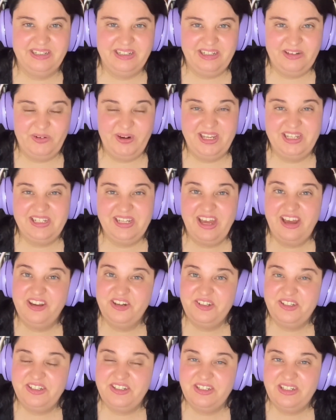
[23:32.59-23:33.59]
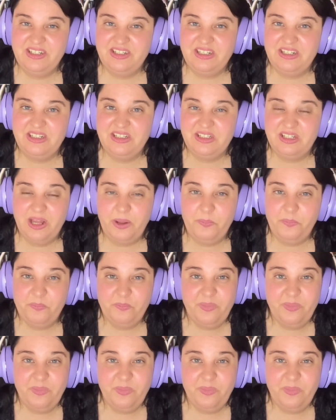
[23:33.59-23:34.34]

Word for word: Christ consciousness in some